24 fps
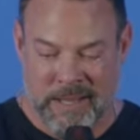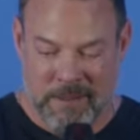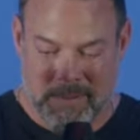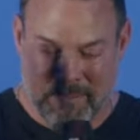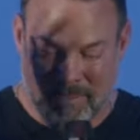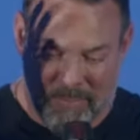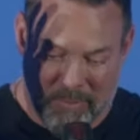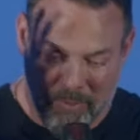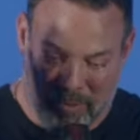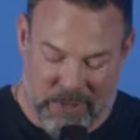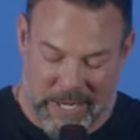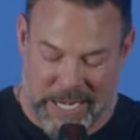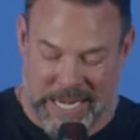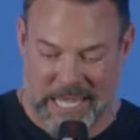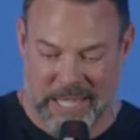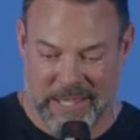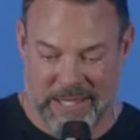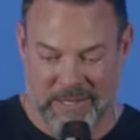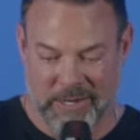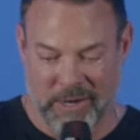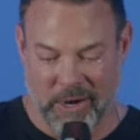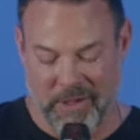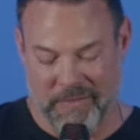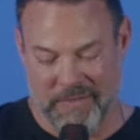
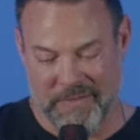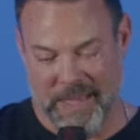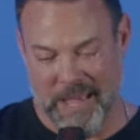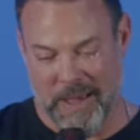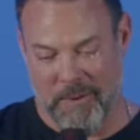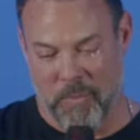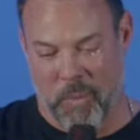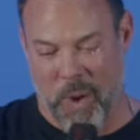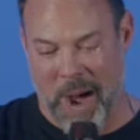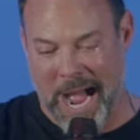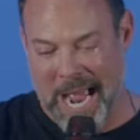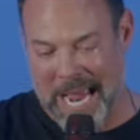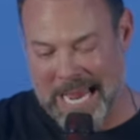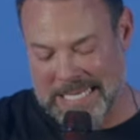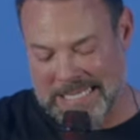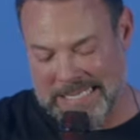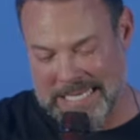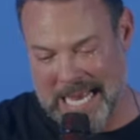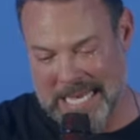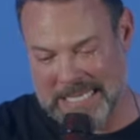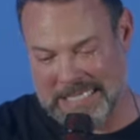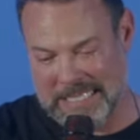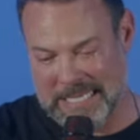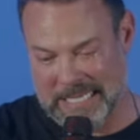breathed on them. Why is
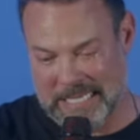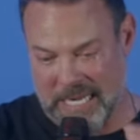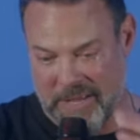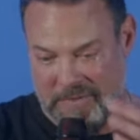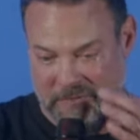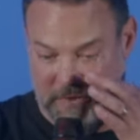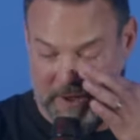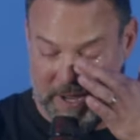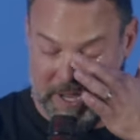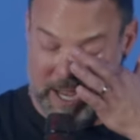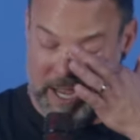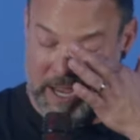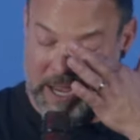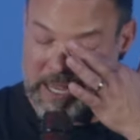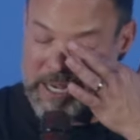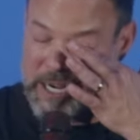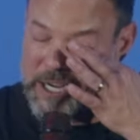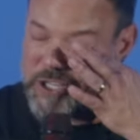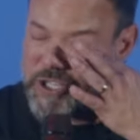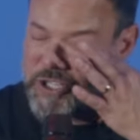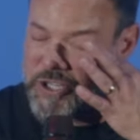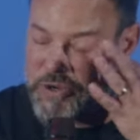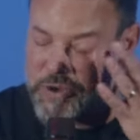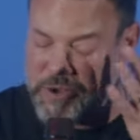that significant? Can I
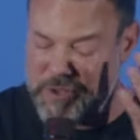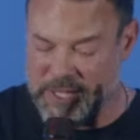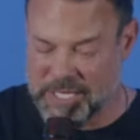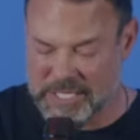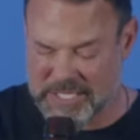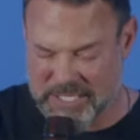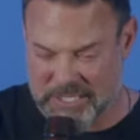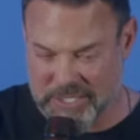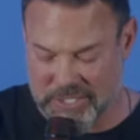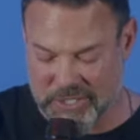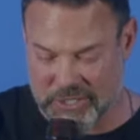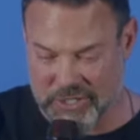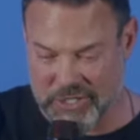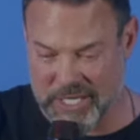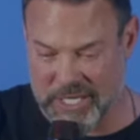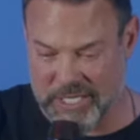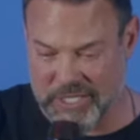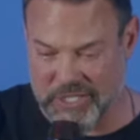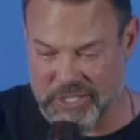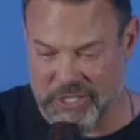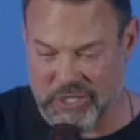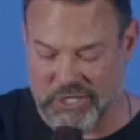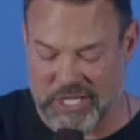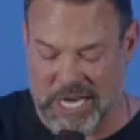show you this? This is
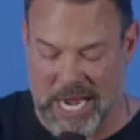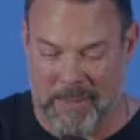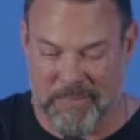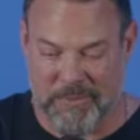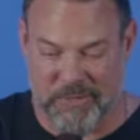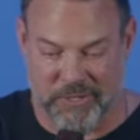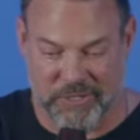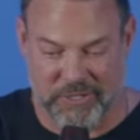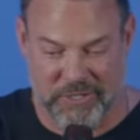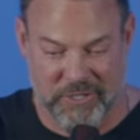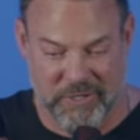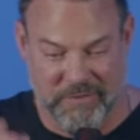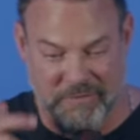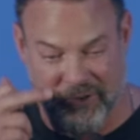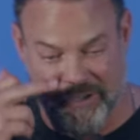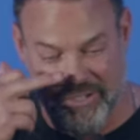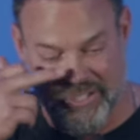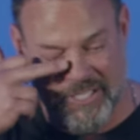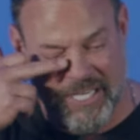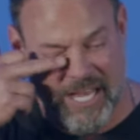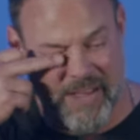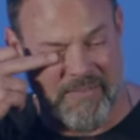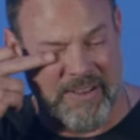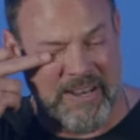Genesis chapter 2, verse
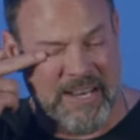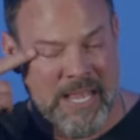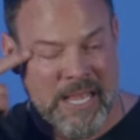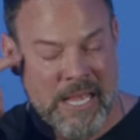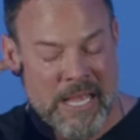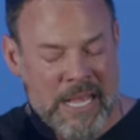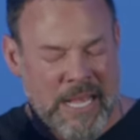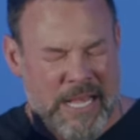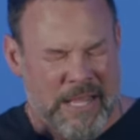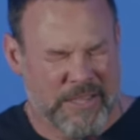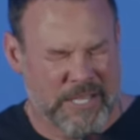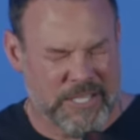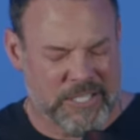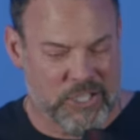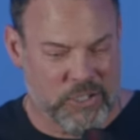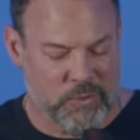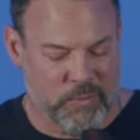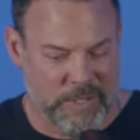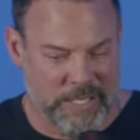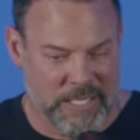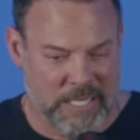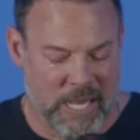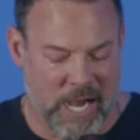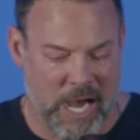7. This is
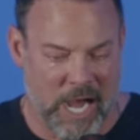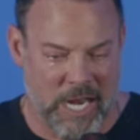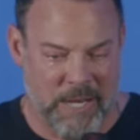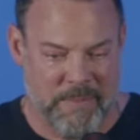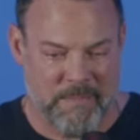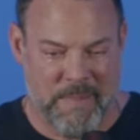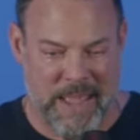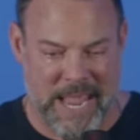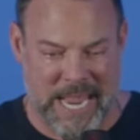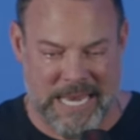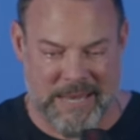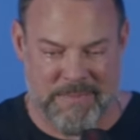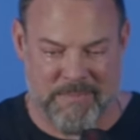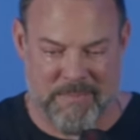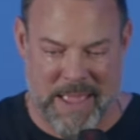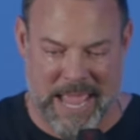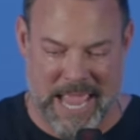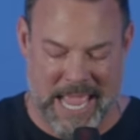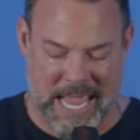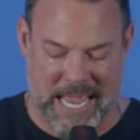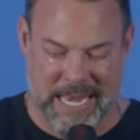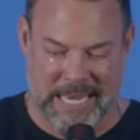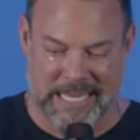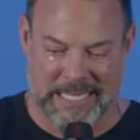when God made
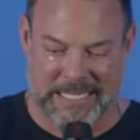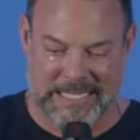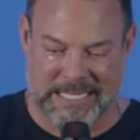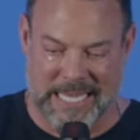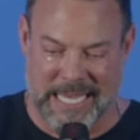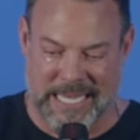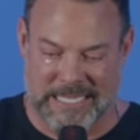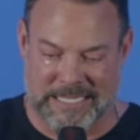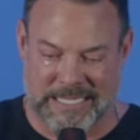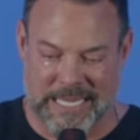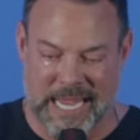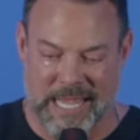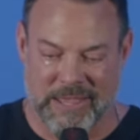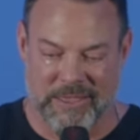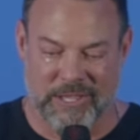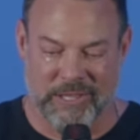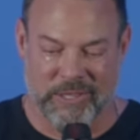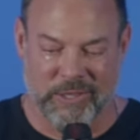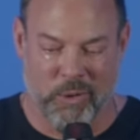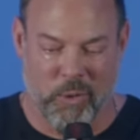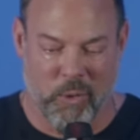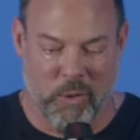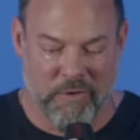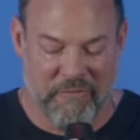man. It says, And the
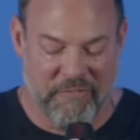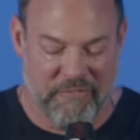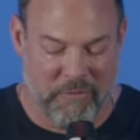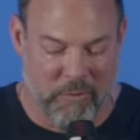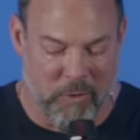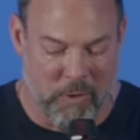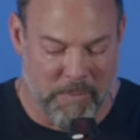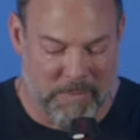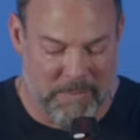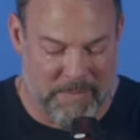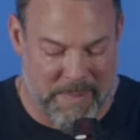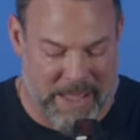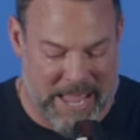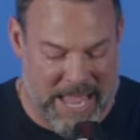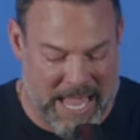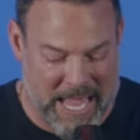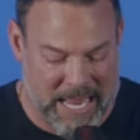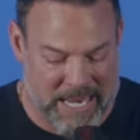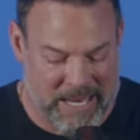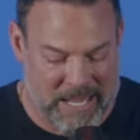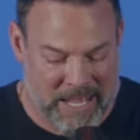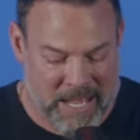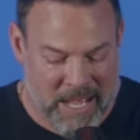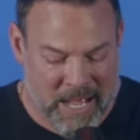Lord formed
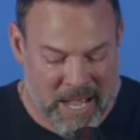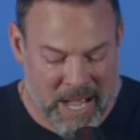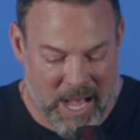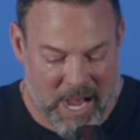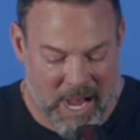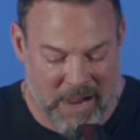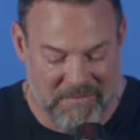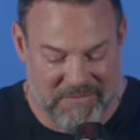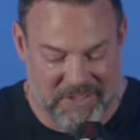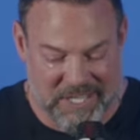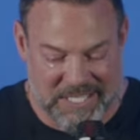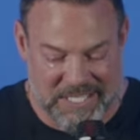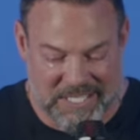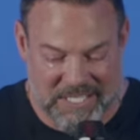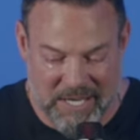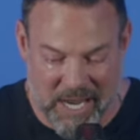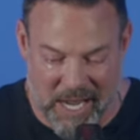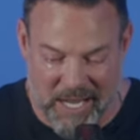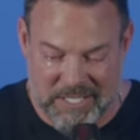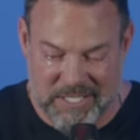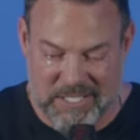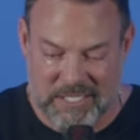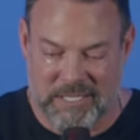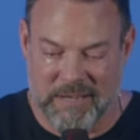man of the
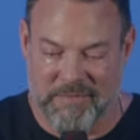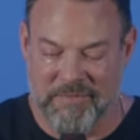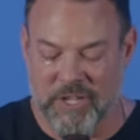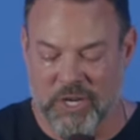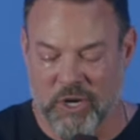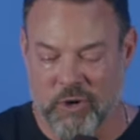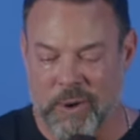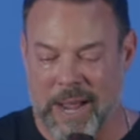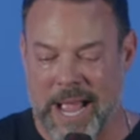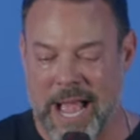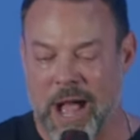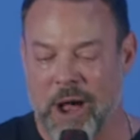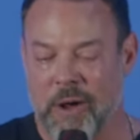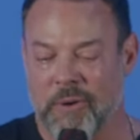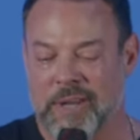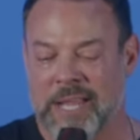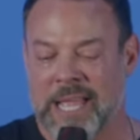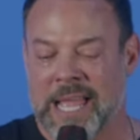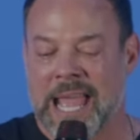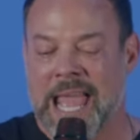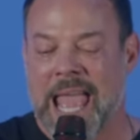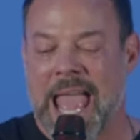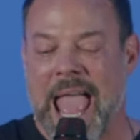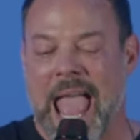dust of the ground,
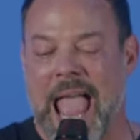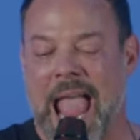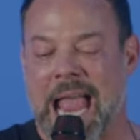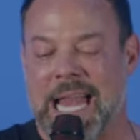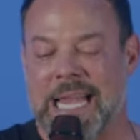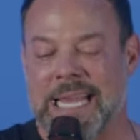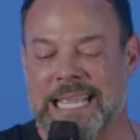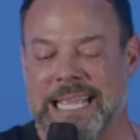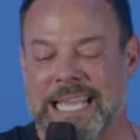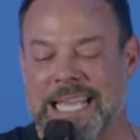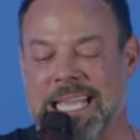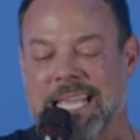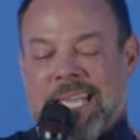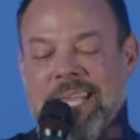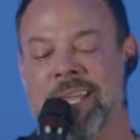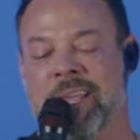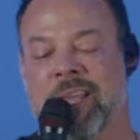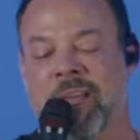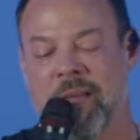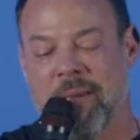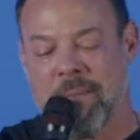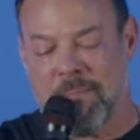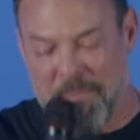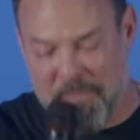and he
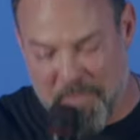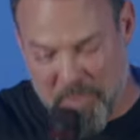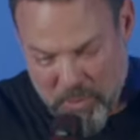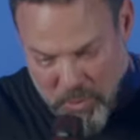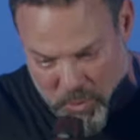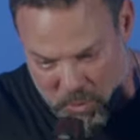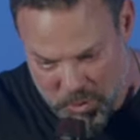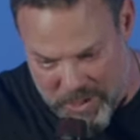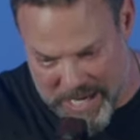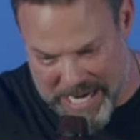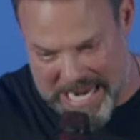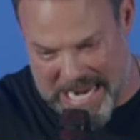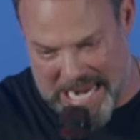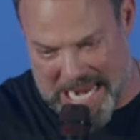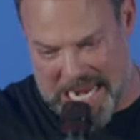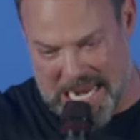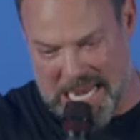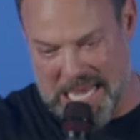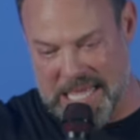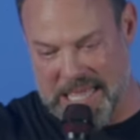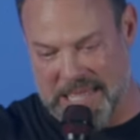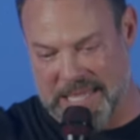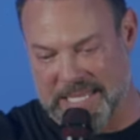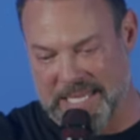
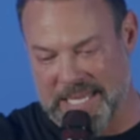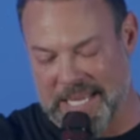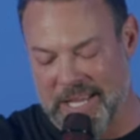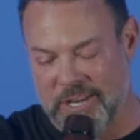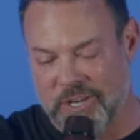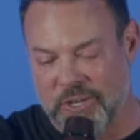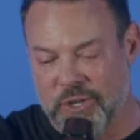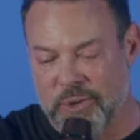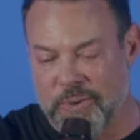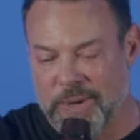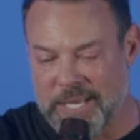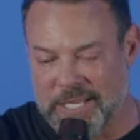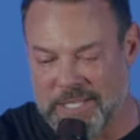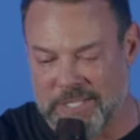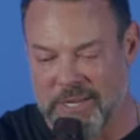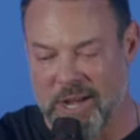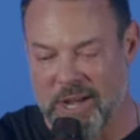breathed into his